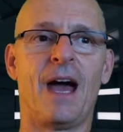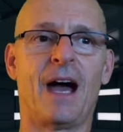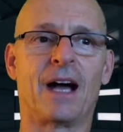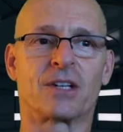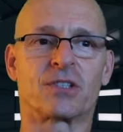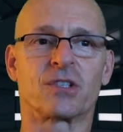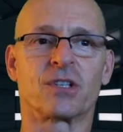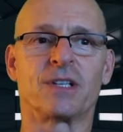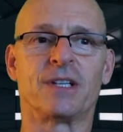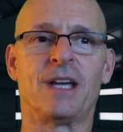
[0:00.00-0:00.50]

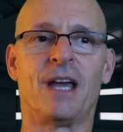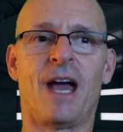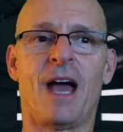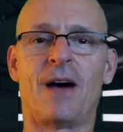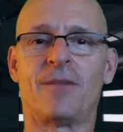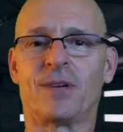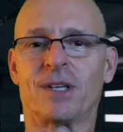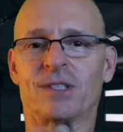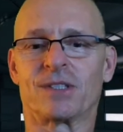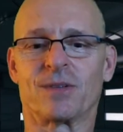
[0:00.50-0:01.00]
actually
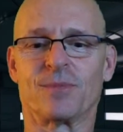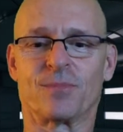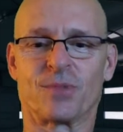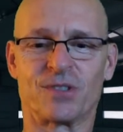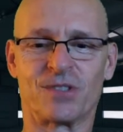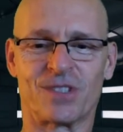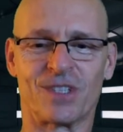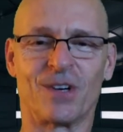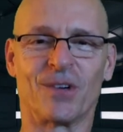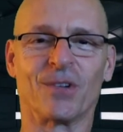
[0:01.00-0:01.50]
having some
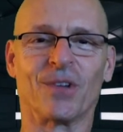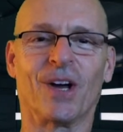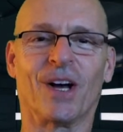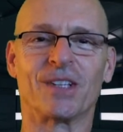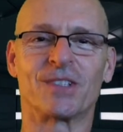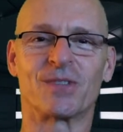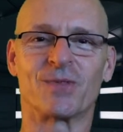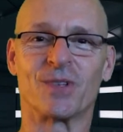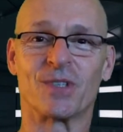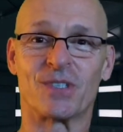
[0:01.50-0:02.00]
Brazil
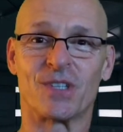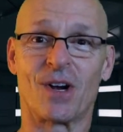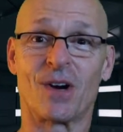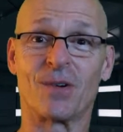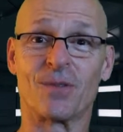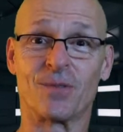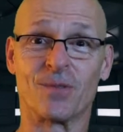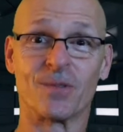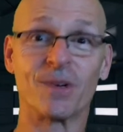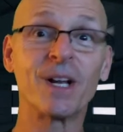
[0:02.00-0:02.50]
nuts, which
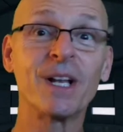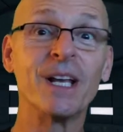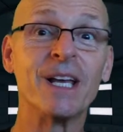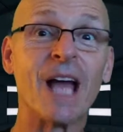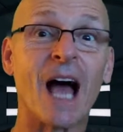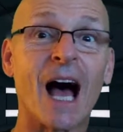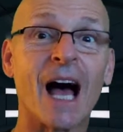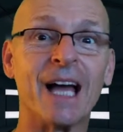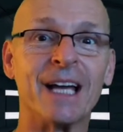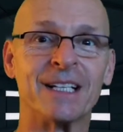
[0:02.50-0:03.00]
are really
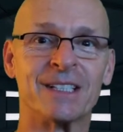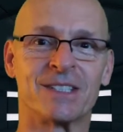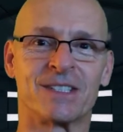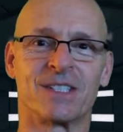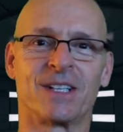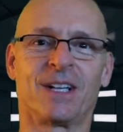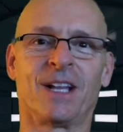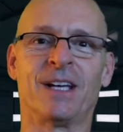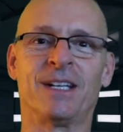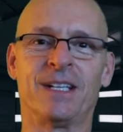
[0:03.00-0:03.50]
high in
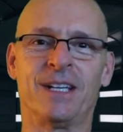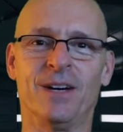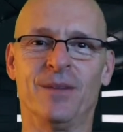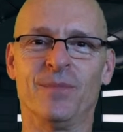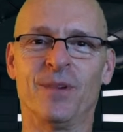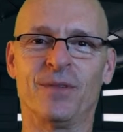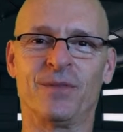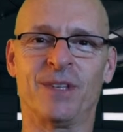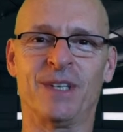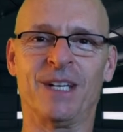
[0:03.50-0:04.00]

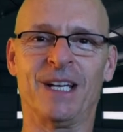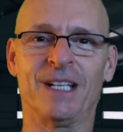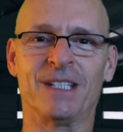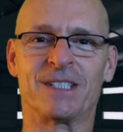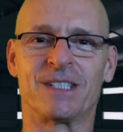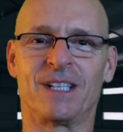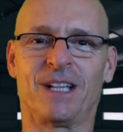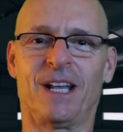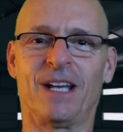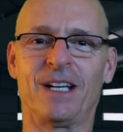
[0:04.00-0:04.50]
selenium. If you
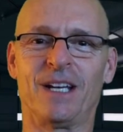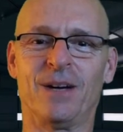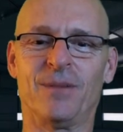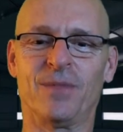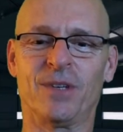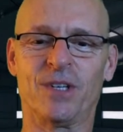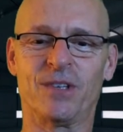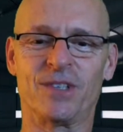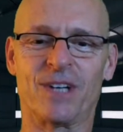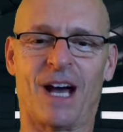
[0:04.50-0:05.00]
need
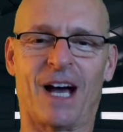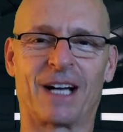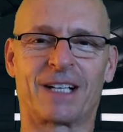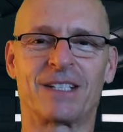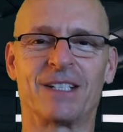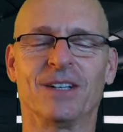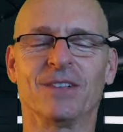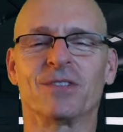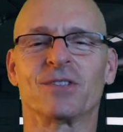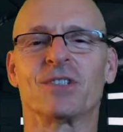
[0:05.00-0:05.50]
selenium and your doc
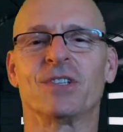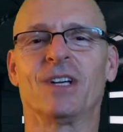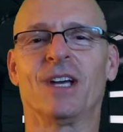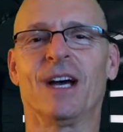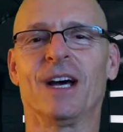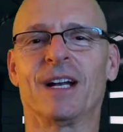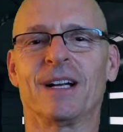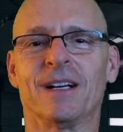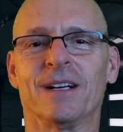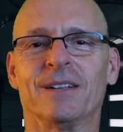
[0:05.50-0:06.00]
tells you
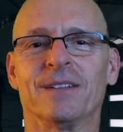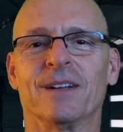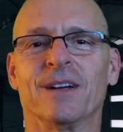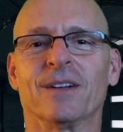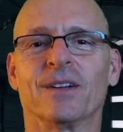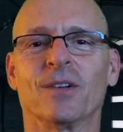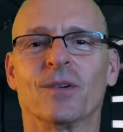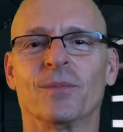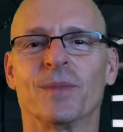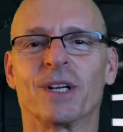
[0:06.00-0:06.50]
got
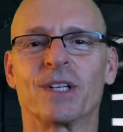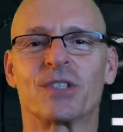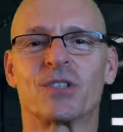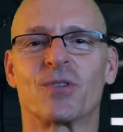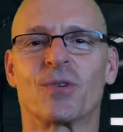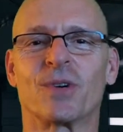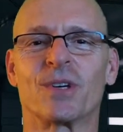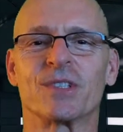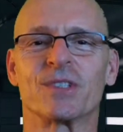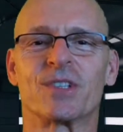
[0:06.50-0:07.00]
a little bit of
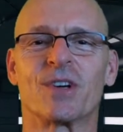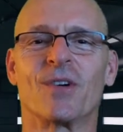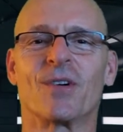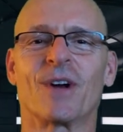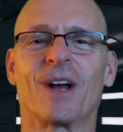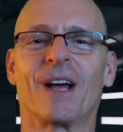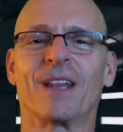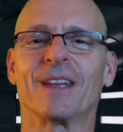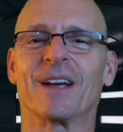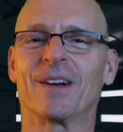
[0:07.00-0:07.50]
shortage
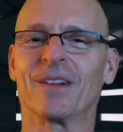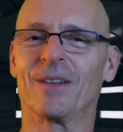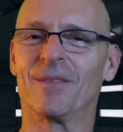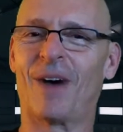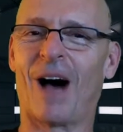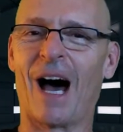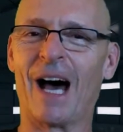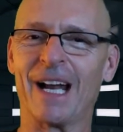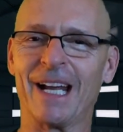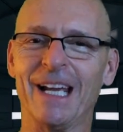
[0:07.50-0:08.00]
going on there in the
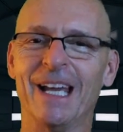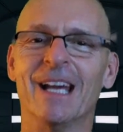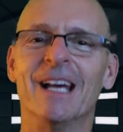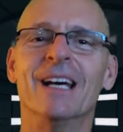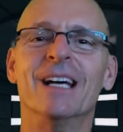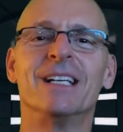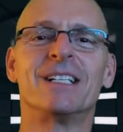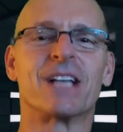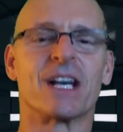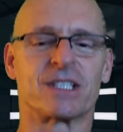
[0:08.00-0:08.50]
body.
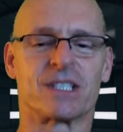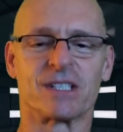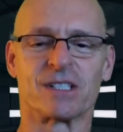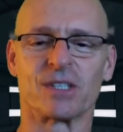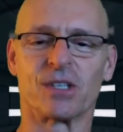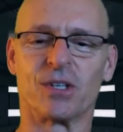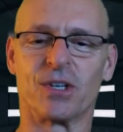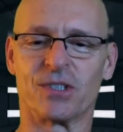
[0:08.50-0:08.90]
Just as a